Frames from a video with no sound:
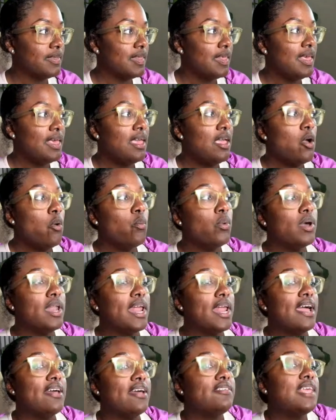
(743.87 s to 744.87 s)
When I
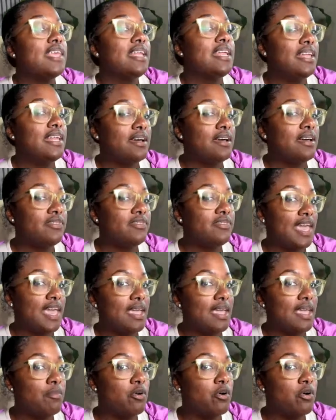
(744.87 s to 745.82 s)
say left table,